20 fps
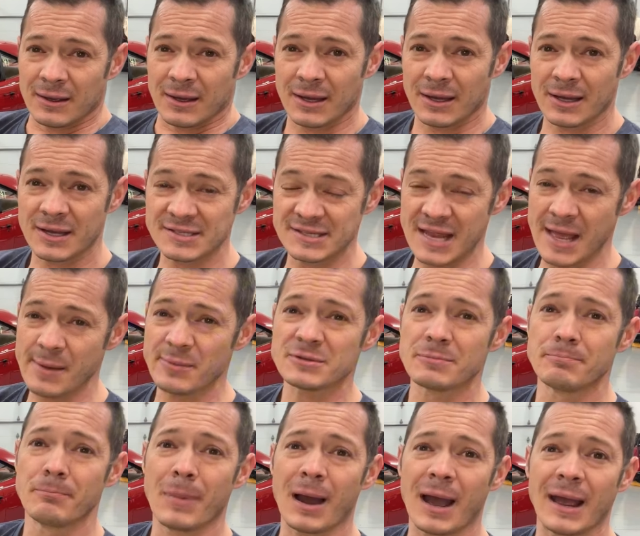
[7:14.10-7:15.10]
his name was
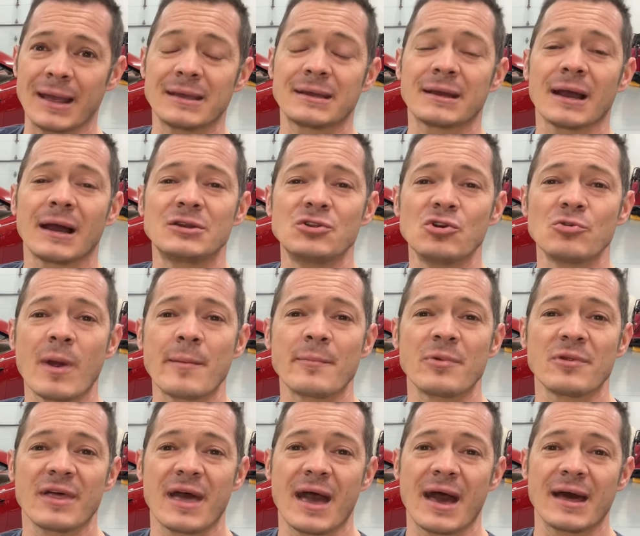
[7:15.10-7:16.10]
Mike. I do
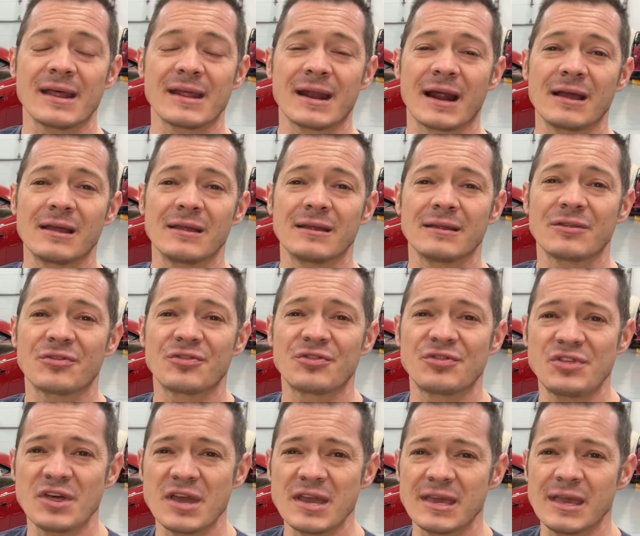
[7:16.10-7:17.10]
remember that. And I
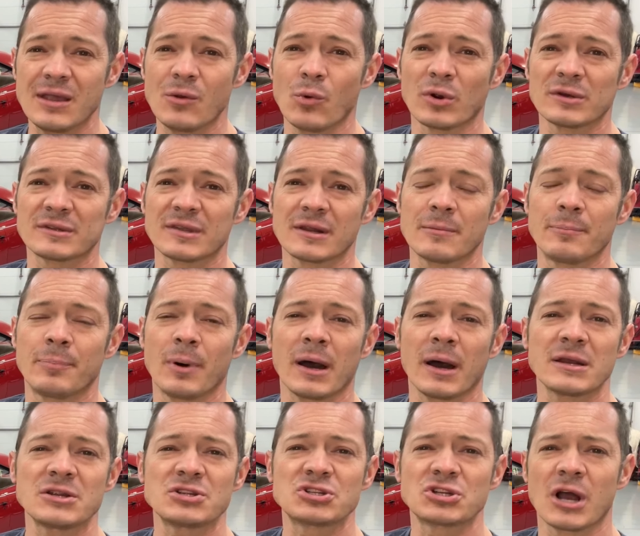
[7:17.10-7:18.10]
think he worked at a
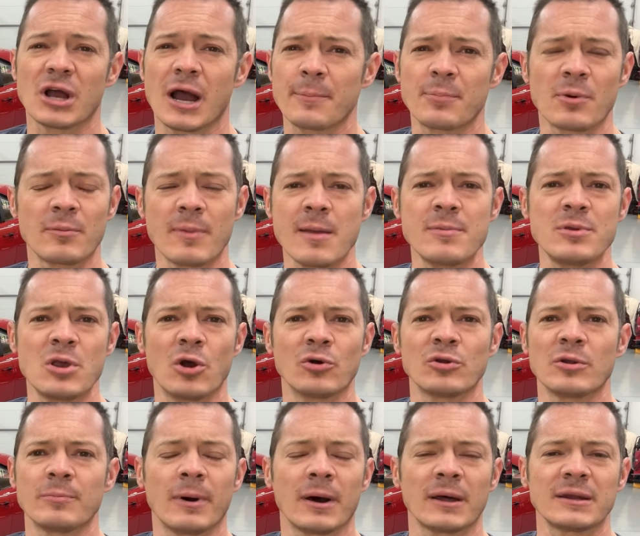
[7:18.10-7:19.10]
body shop or maybe
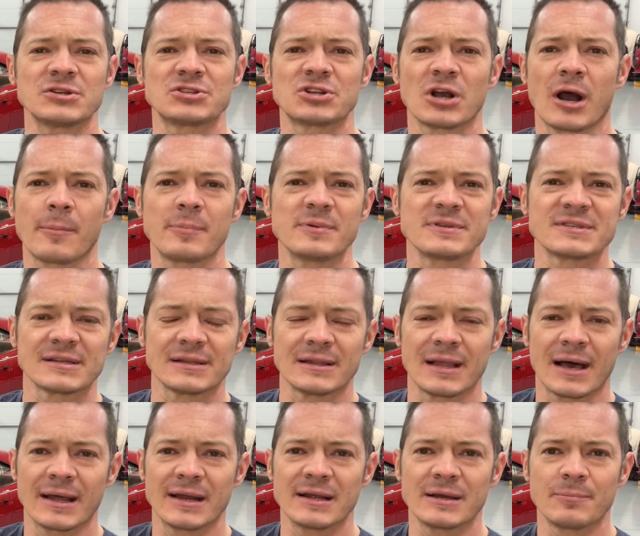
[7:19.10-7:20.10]
owned a body shop in
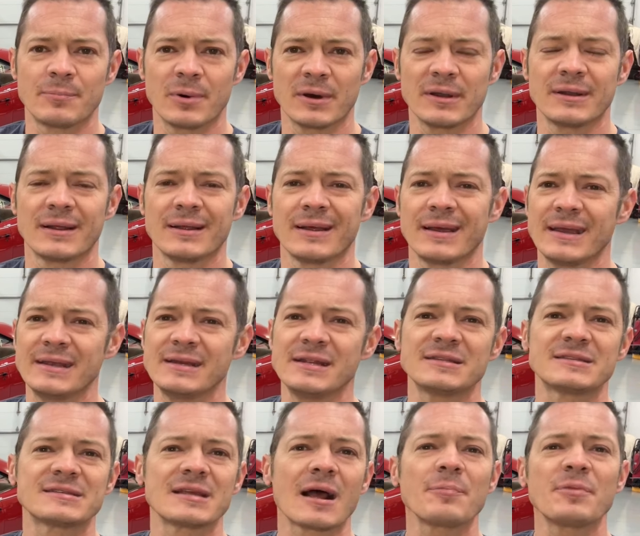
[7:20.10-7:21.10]
Salina, but he
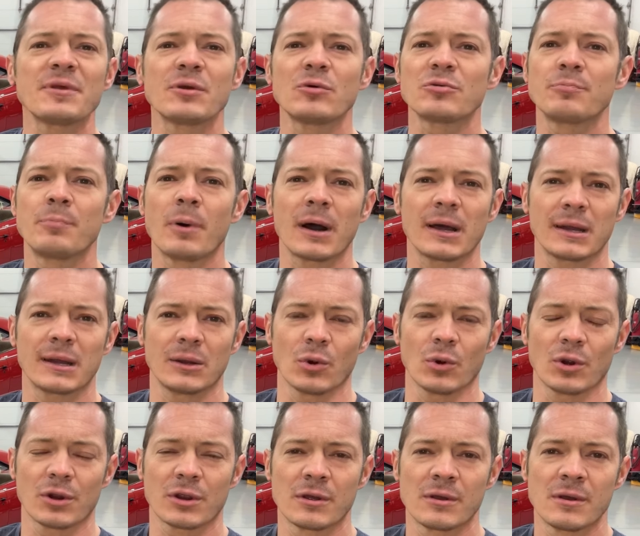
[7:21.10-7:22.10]
did something with body
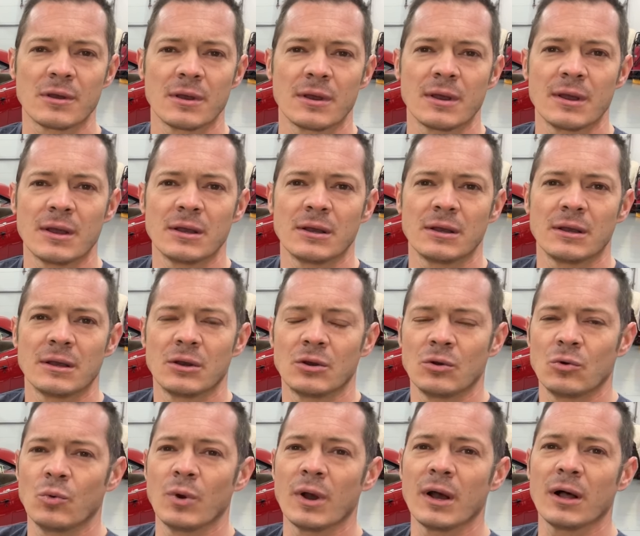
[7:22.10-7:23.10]
work."
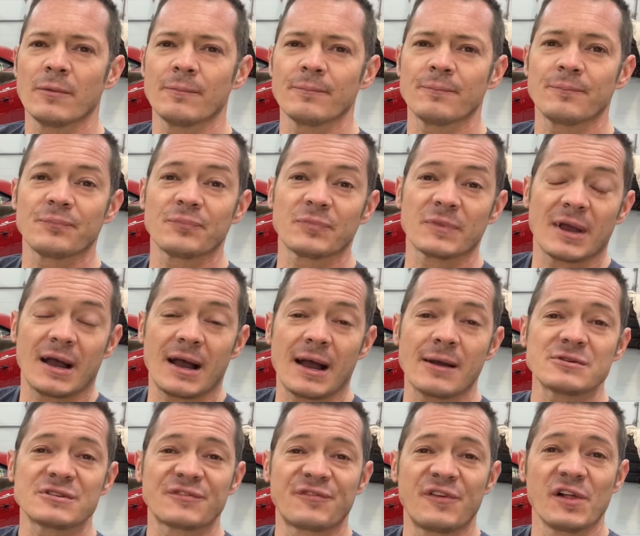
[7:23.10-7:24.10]
Well, I
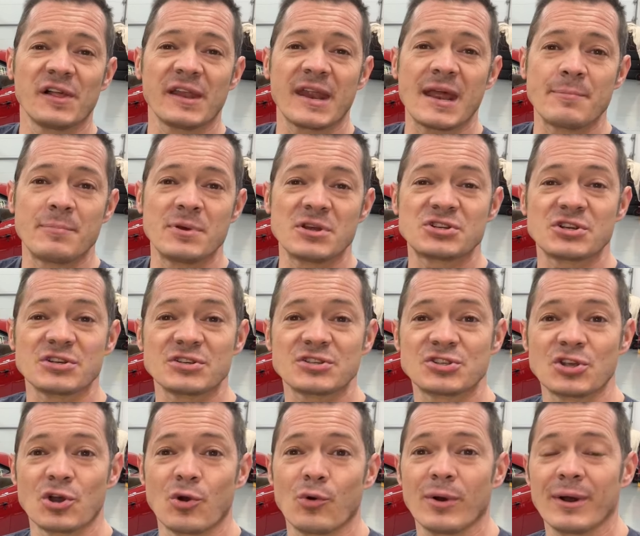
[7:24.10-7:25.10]
was feeling ambitious,
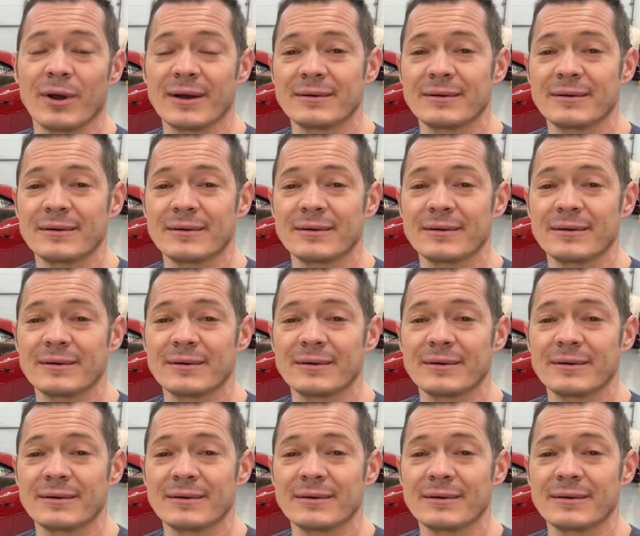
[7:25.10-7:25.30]
so